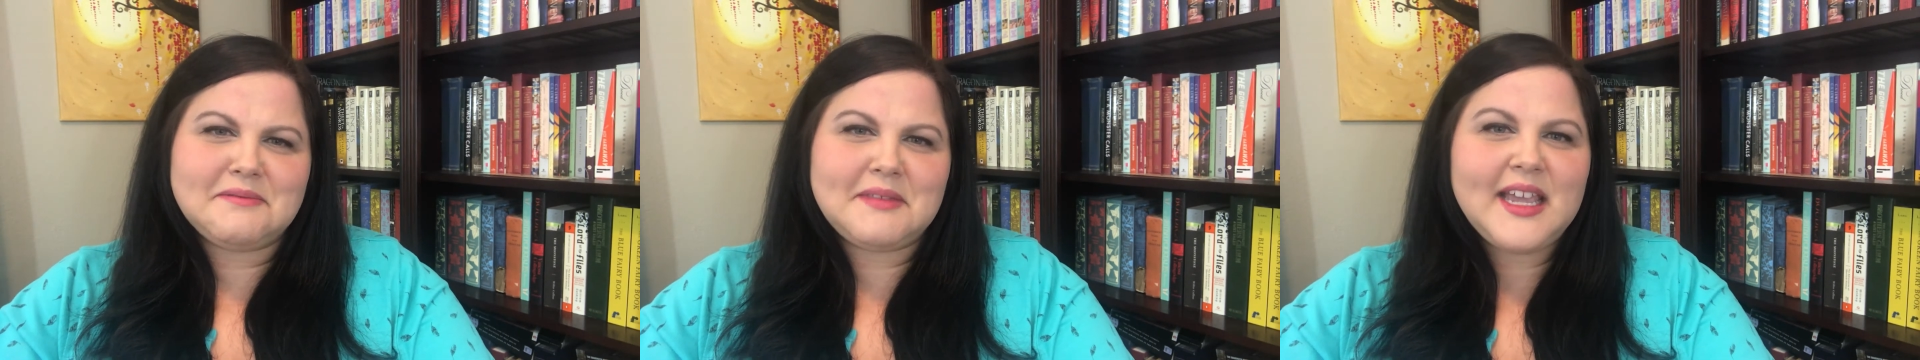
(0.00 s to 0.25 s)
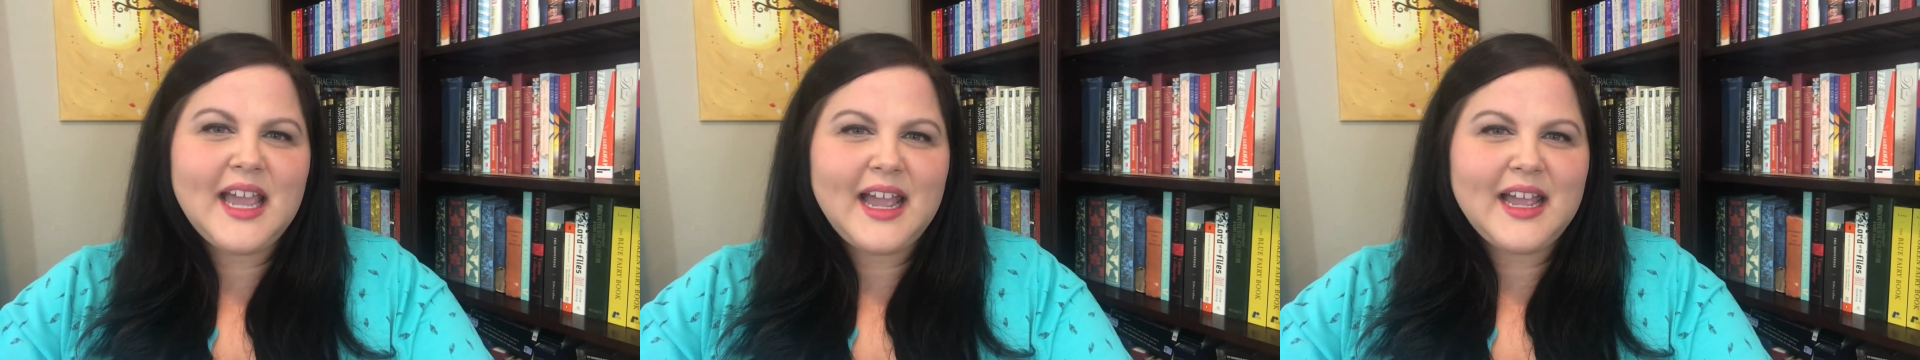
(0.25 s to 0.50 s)

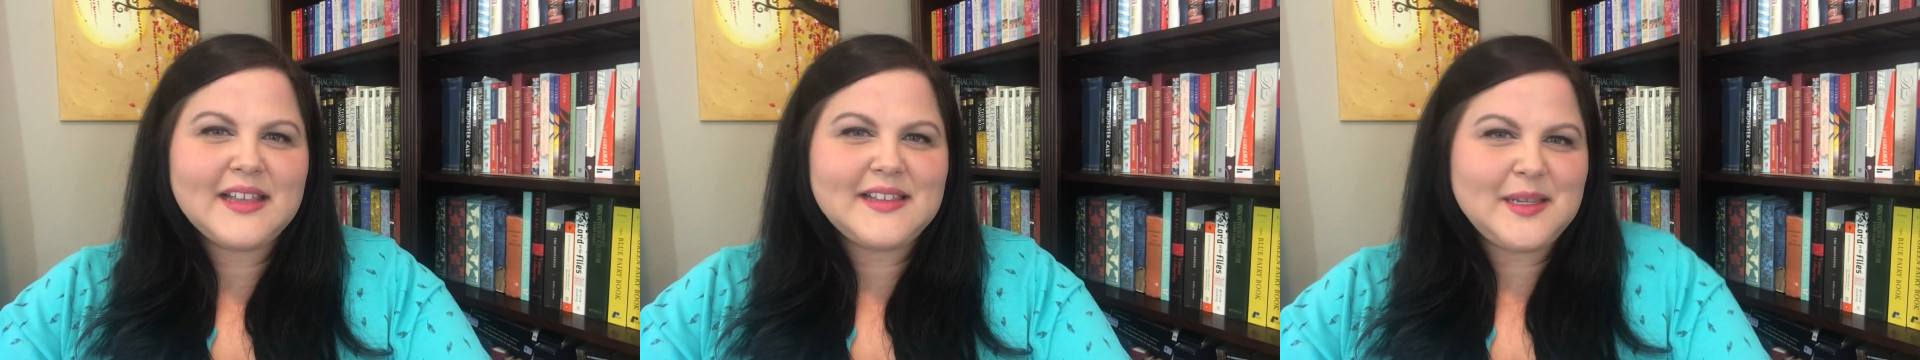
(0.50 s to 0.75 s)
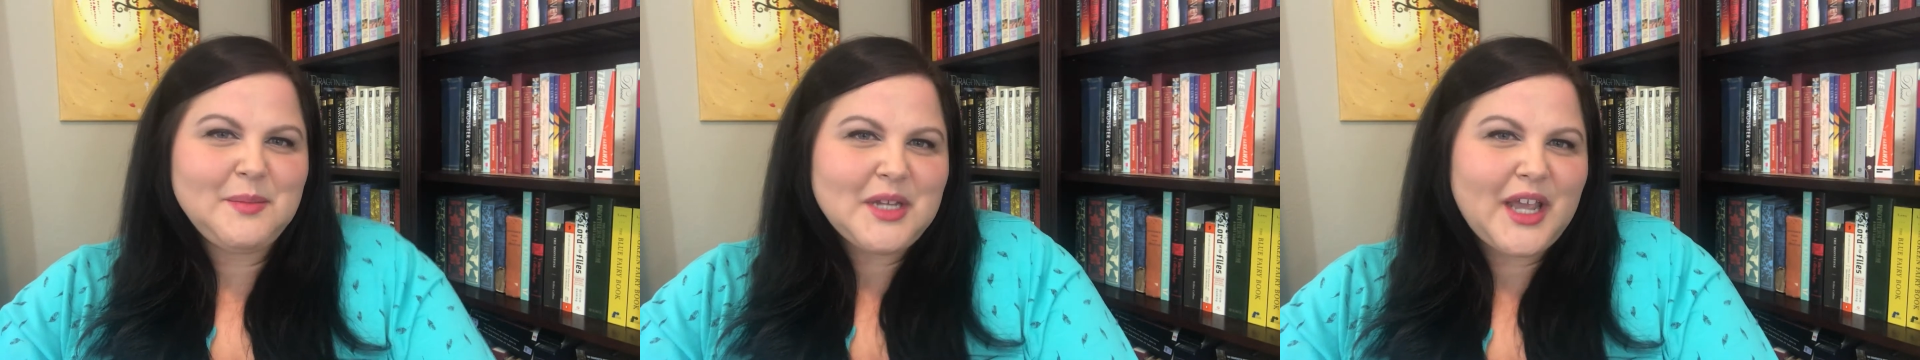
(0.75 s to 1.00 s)
they
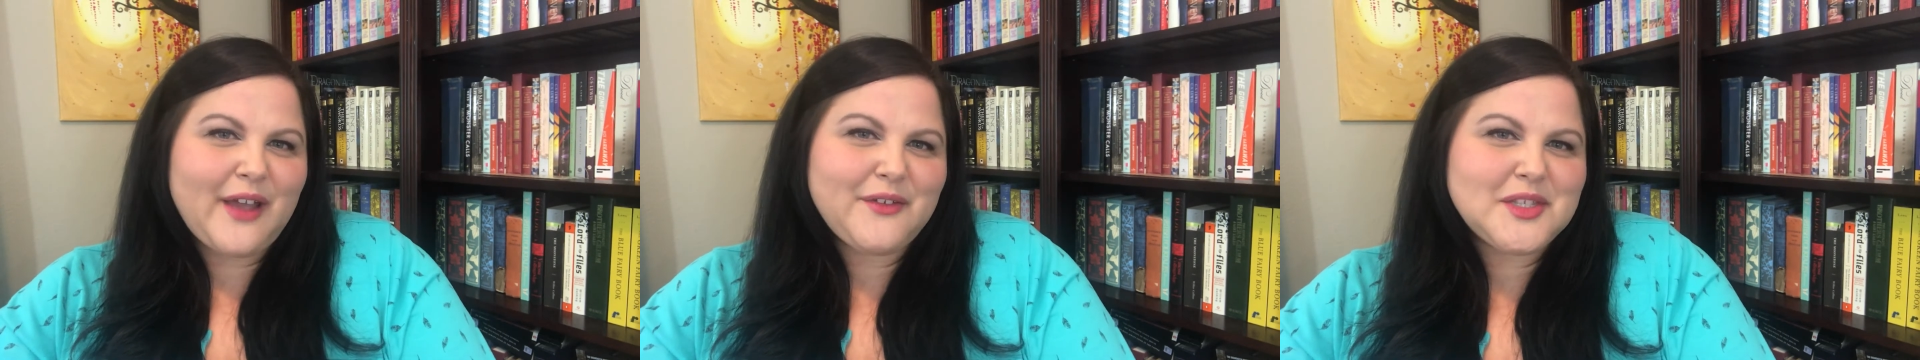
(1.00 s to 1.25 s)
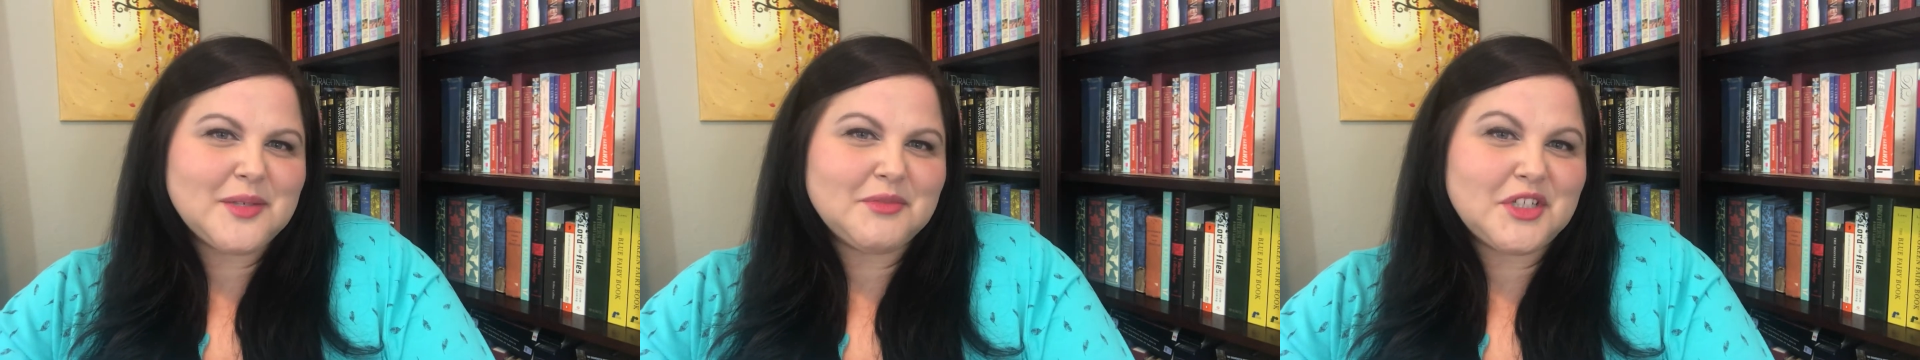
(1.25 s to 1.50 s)
seem to have
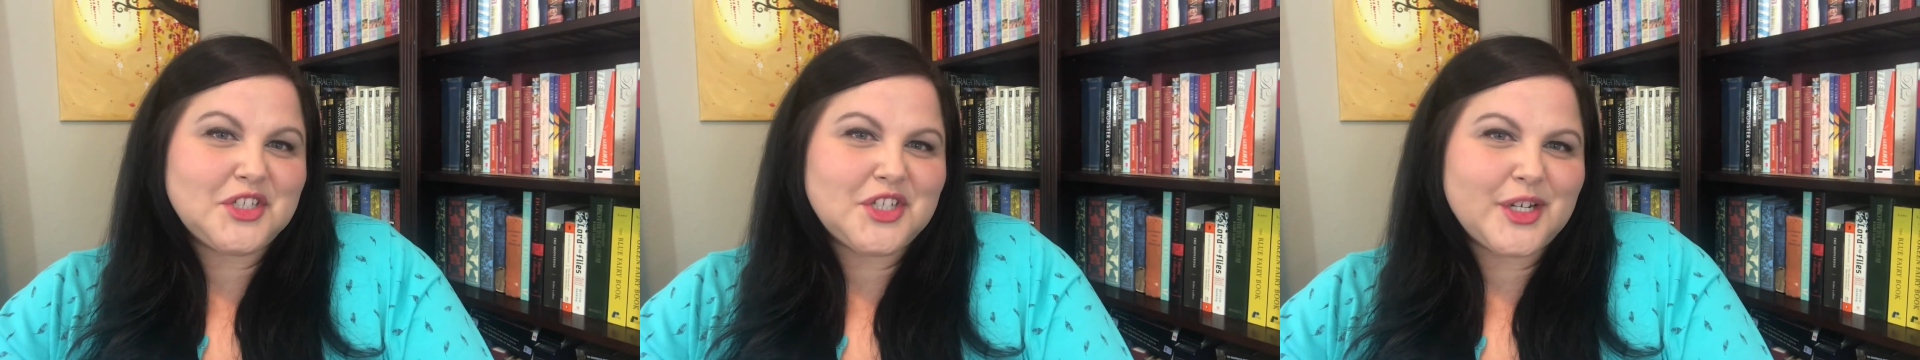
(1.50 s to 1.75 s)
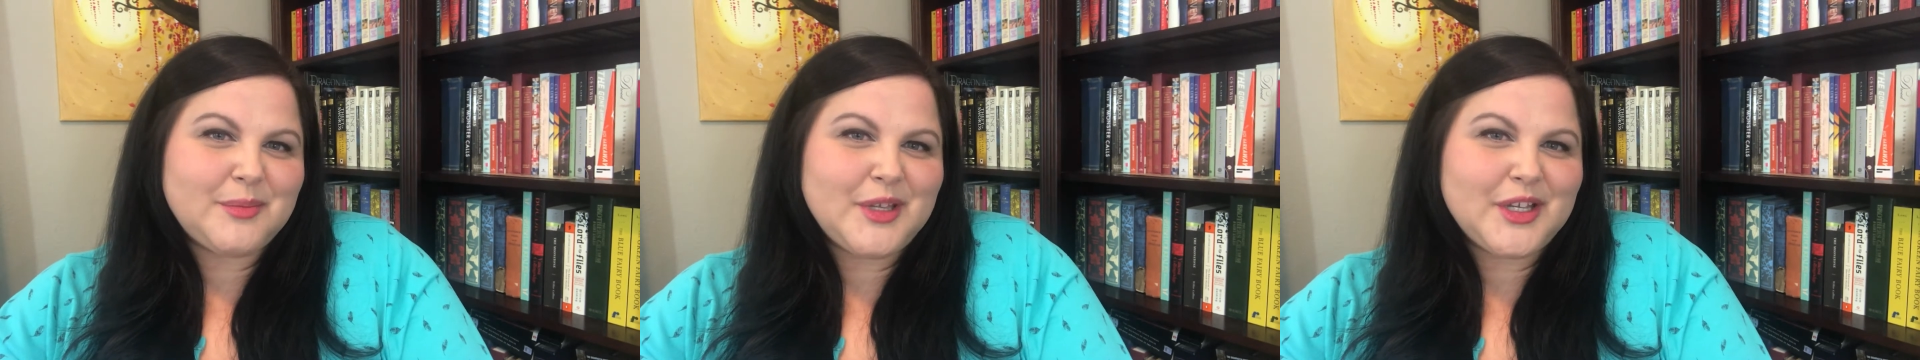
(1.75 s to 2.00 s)
some
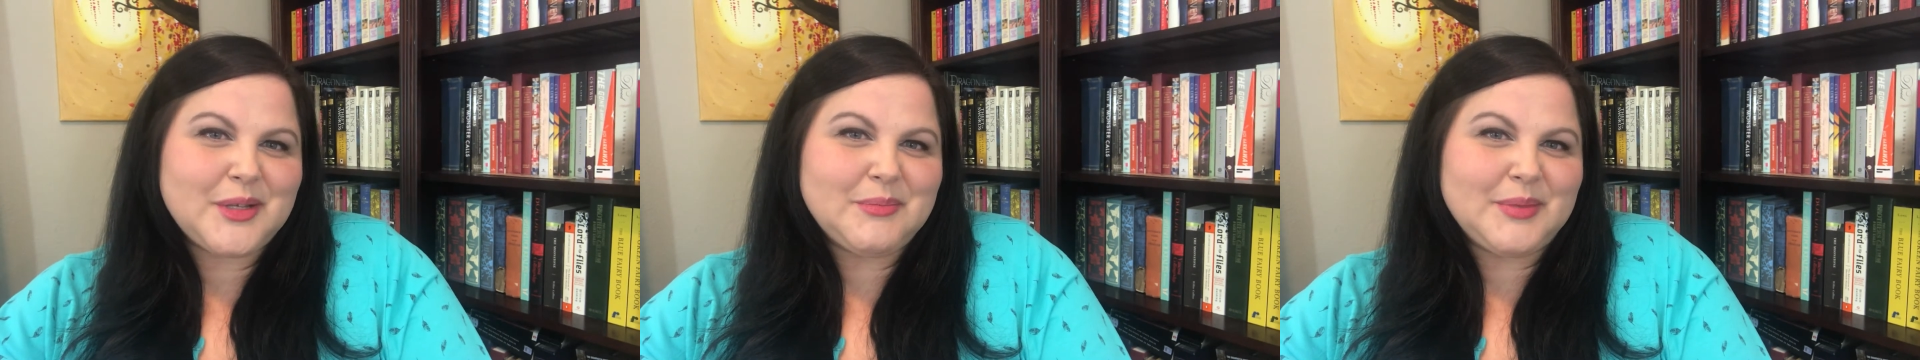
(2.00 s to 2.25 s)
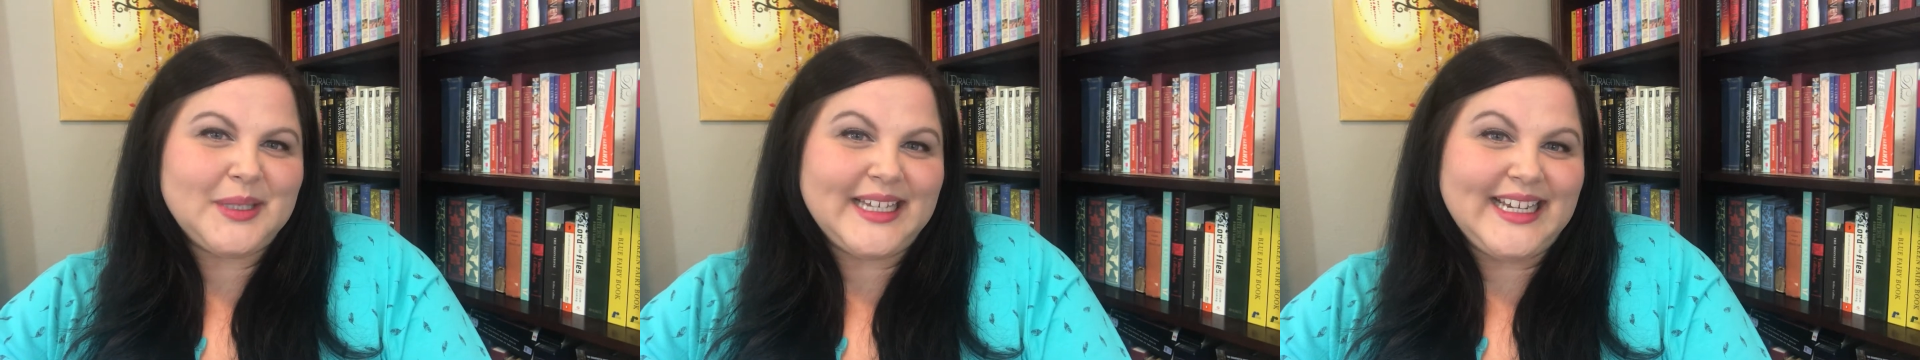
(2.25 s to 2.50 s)
legitimate
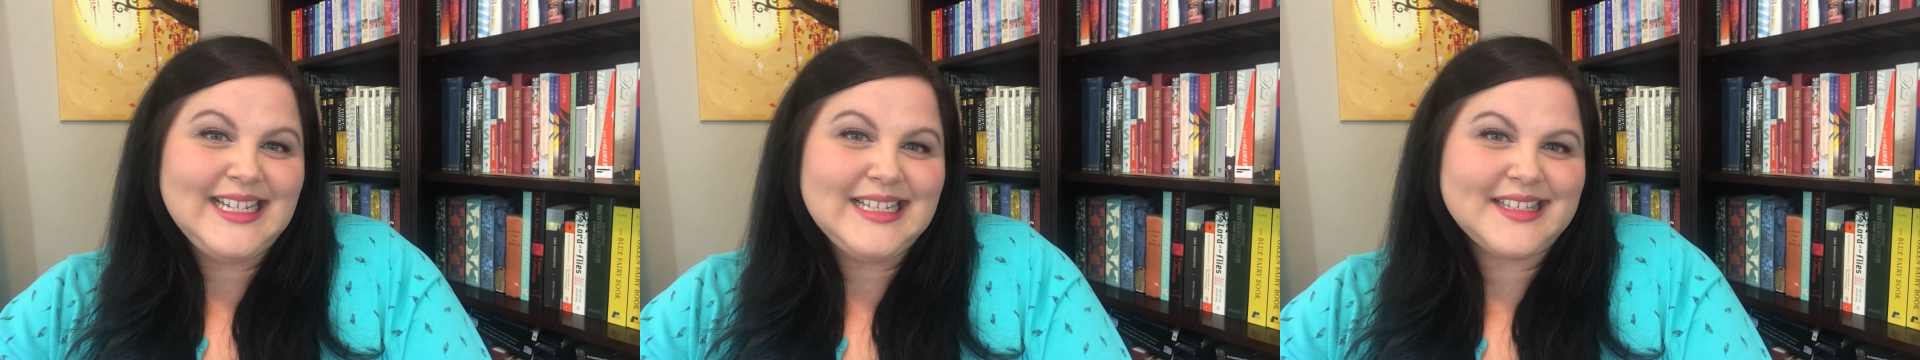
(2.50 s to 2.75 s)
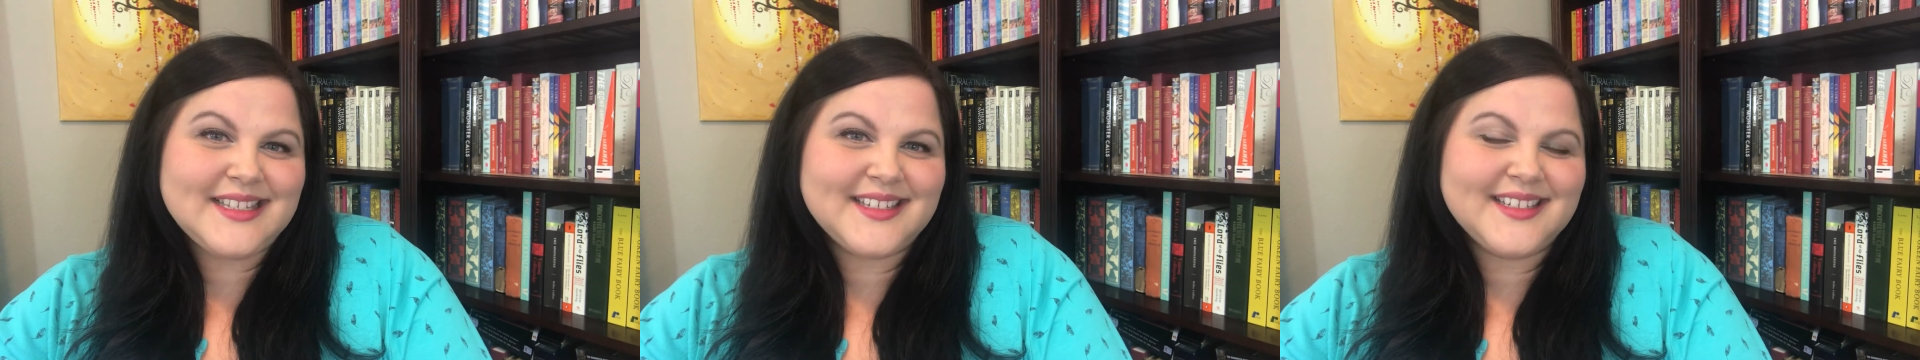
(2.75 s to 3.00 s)

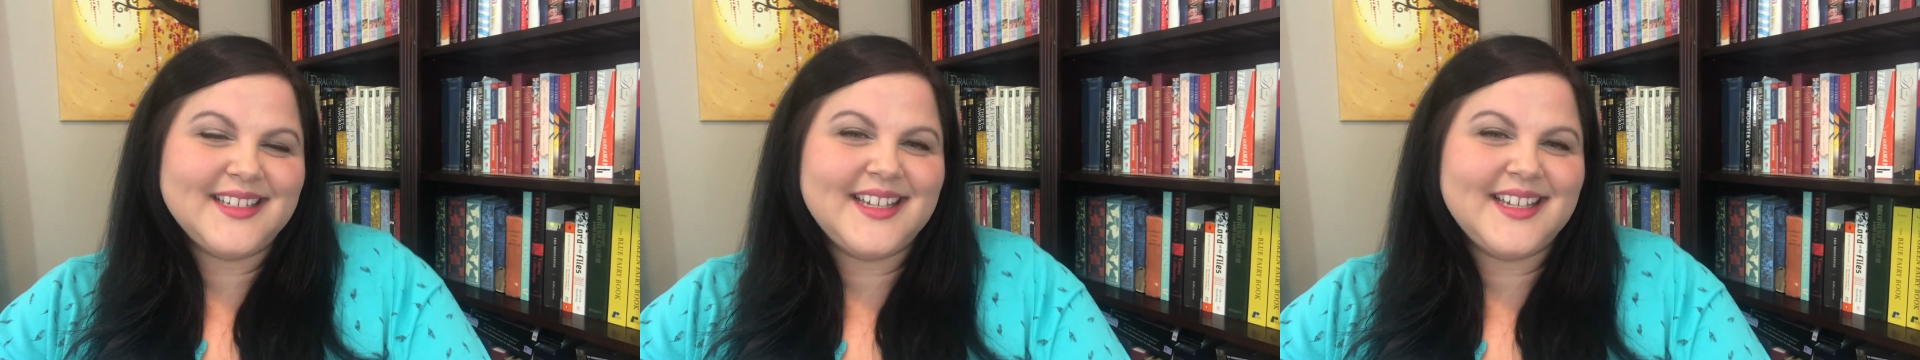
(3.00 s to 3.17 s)
complaints.